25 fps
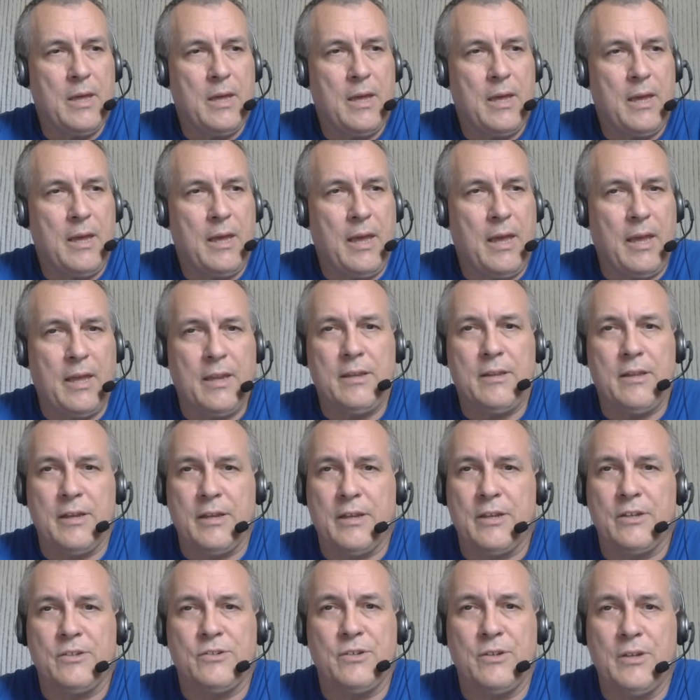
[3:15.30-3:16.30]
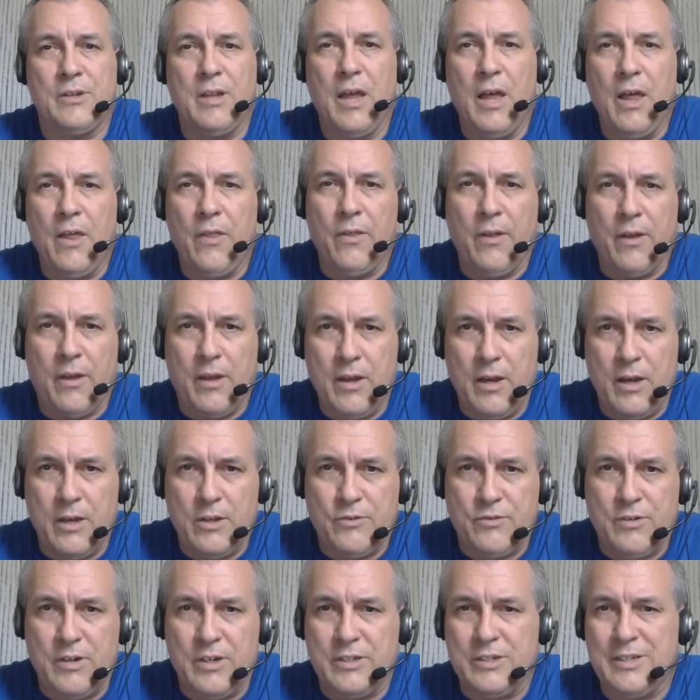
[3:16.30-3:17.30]
And like I said, the
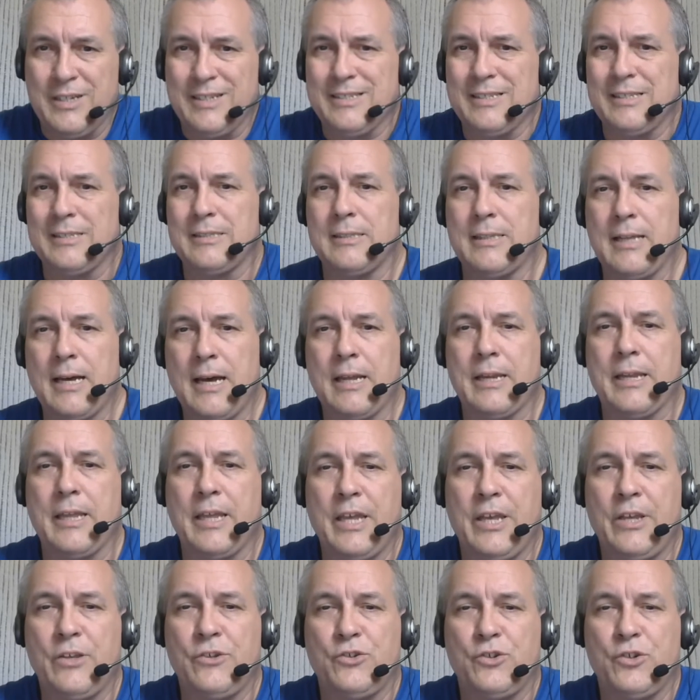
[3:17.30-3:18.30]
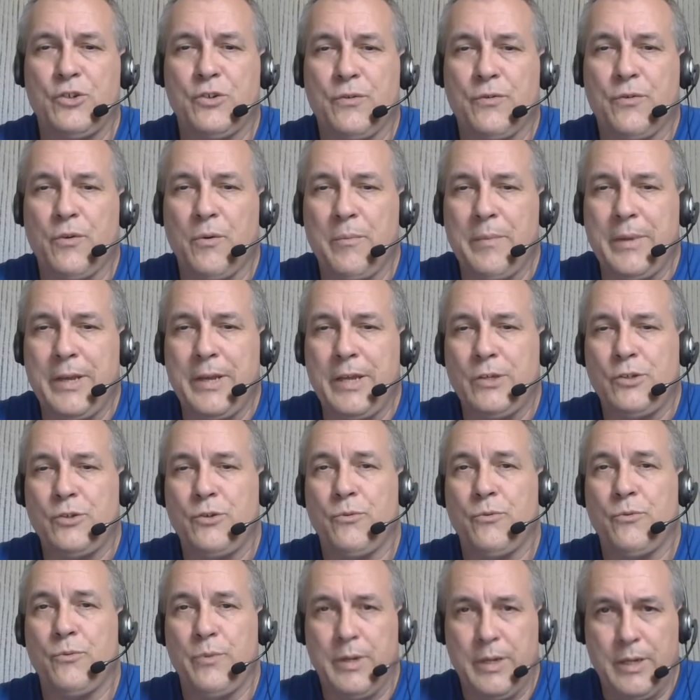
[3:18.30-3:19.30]
contrast, it's a lot easier for me
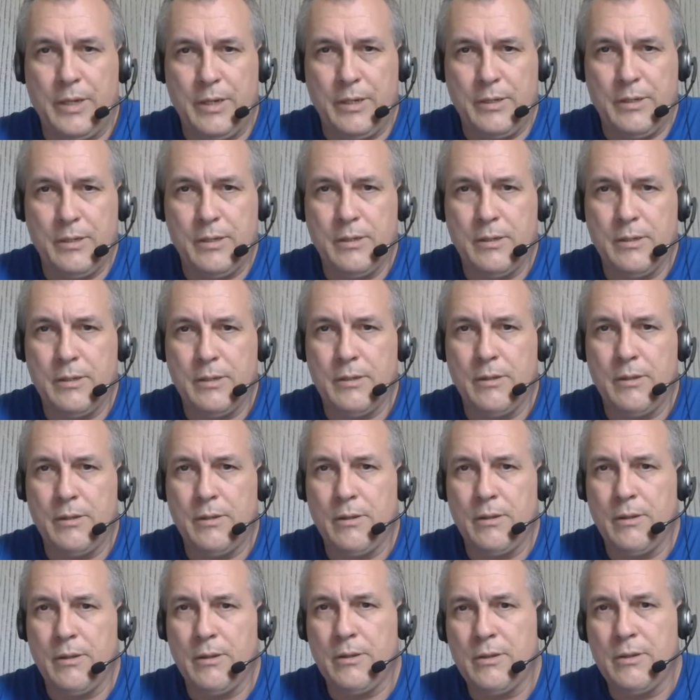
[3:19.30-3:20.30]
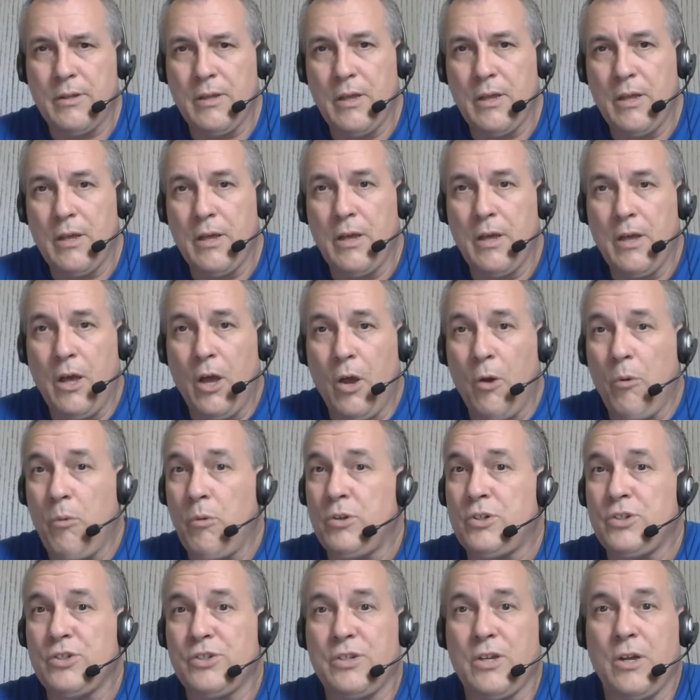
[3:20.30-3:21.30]
to read,
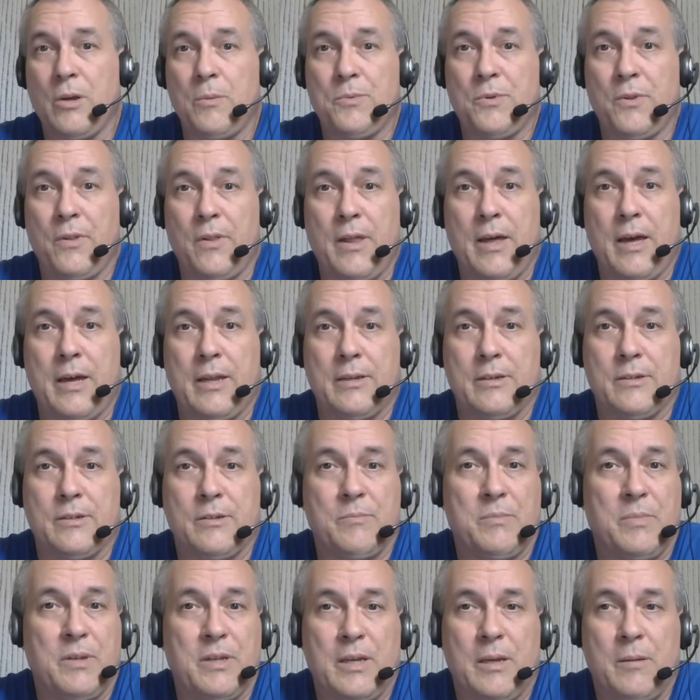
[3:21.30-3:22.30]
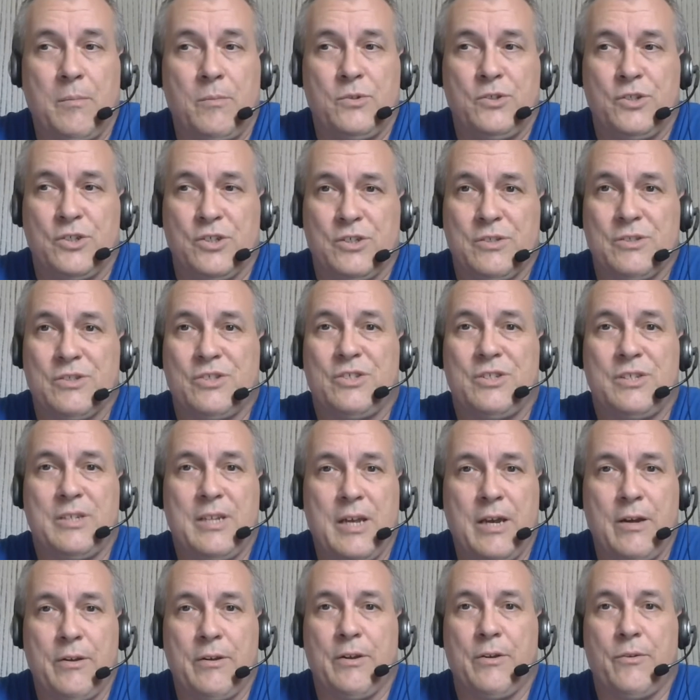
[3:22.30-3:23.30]
which has helped a lot, being able to just sit
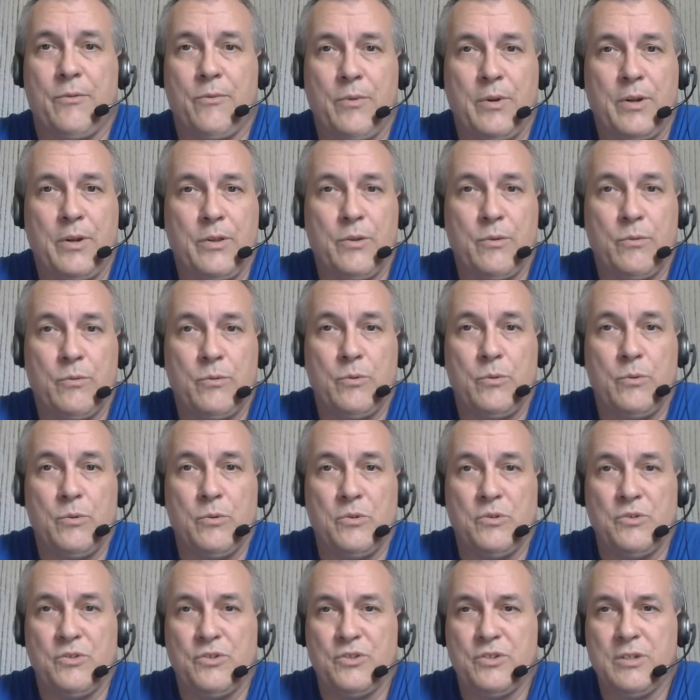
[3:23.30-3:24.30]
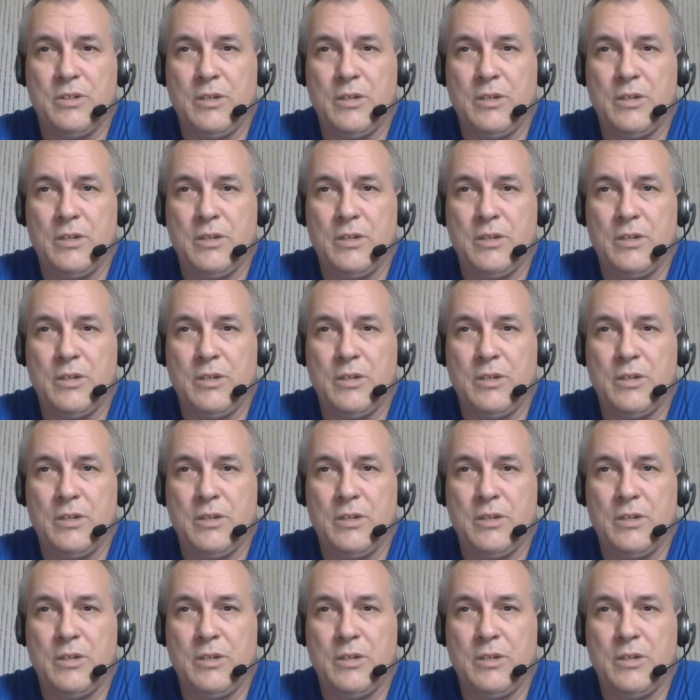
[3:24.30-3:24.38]
down and read the rules.